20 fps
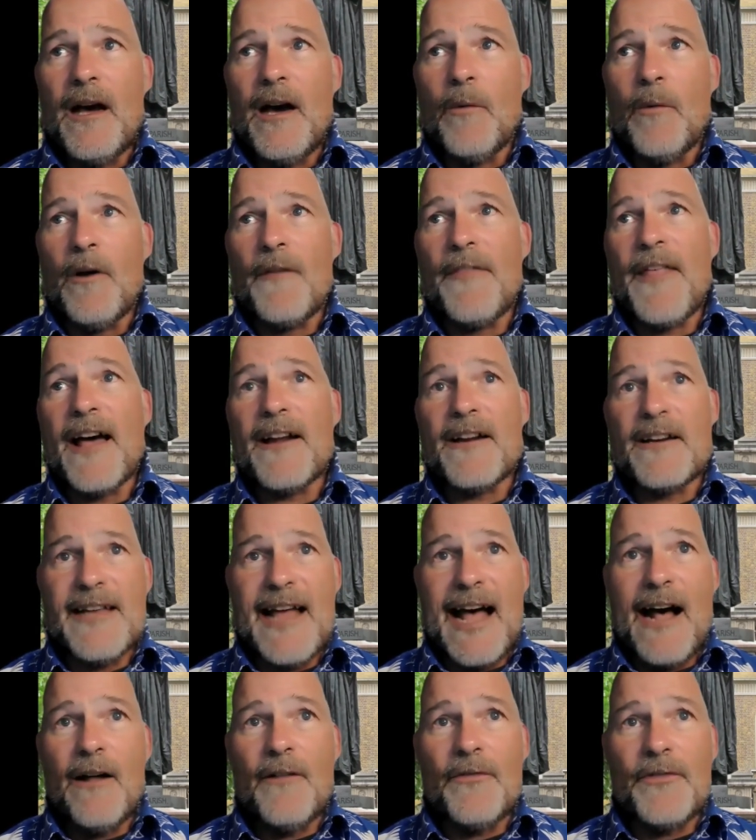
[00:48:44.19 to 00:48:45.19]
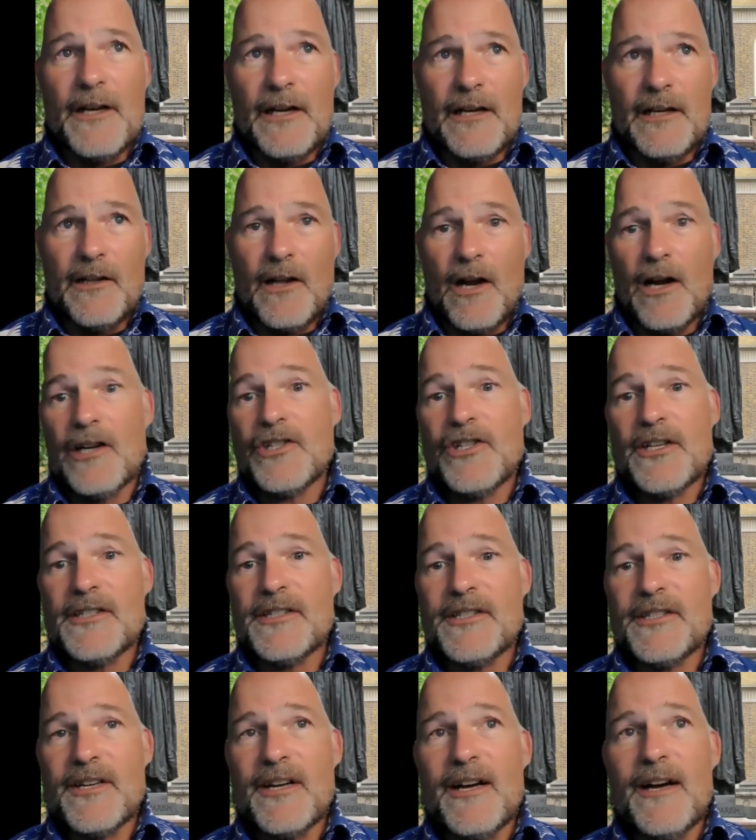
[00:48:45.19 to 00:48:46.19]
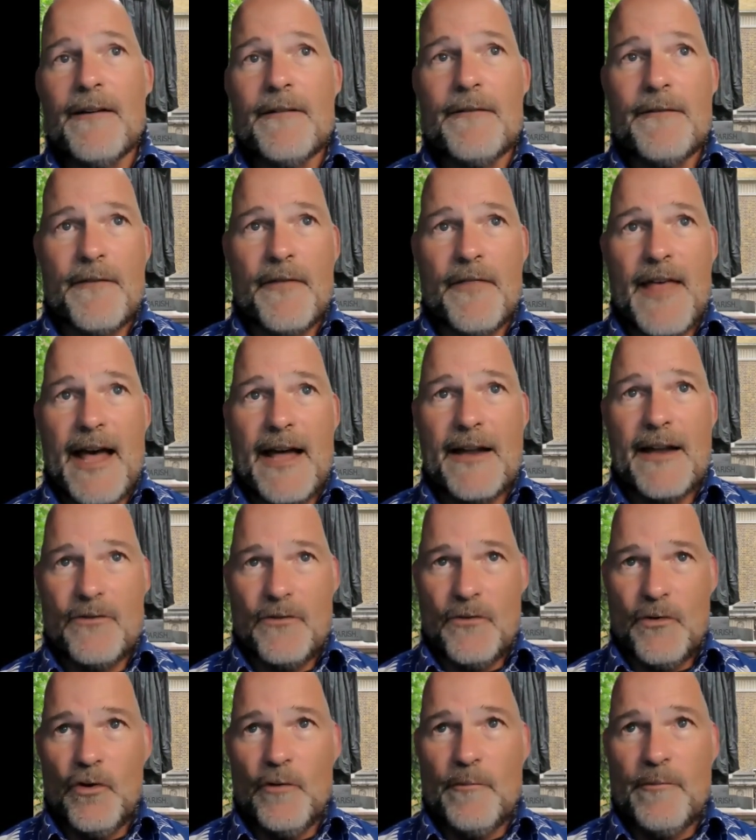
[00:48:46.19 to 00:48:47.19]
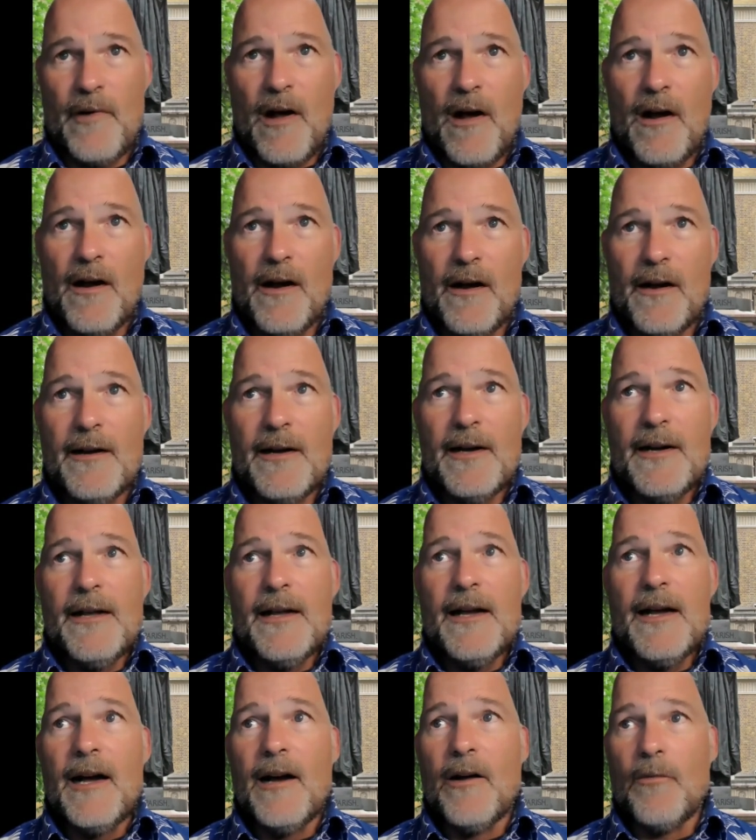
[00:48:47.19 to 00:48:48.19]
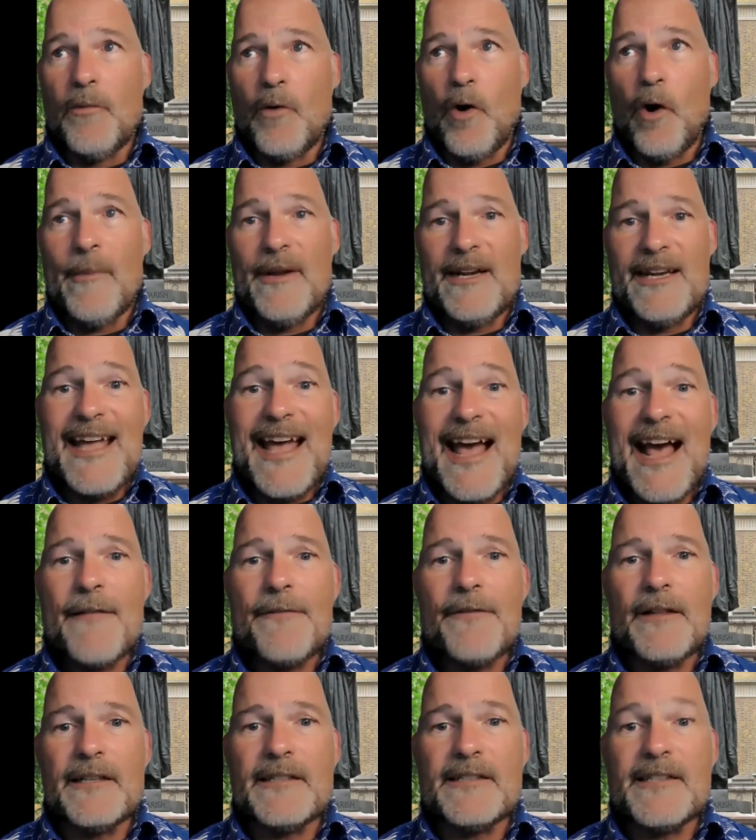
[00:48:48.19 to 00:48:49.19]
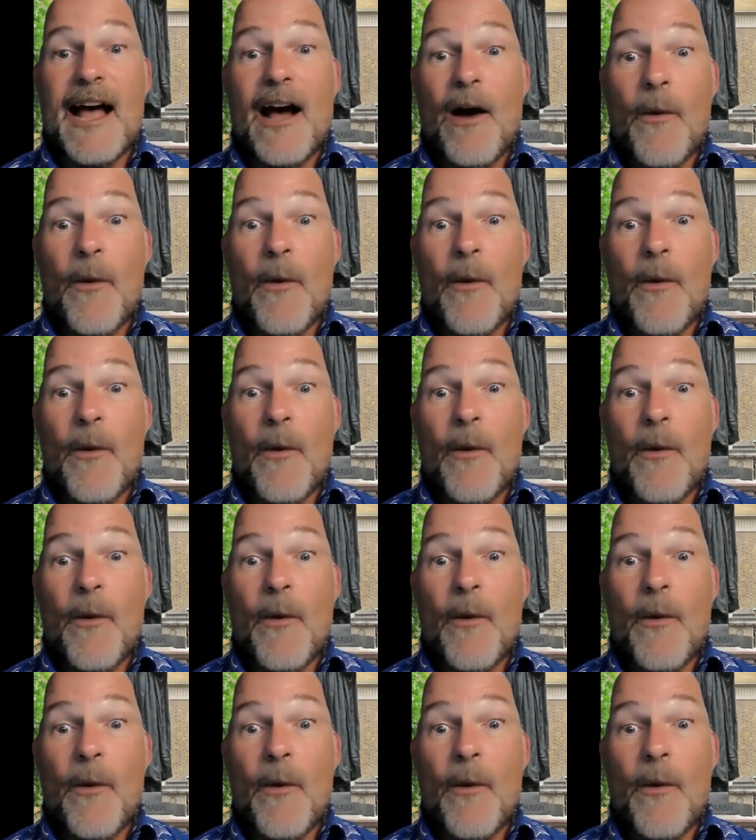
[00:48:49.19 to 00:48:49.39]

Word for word: Uh, without a doubt, the largest of that group are uh, Roman Catholics.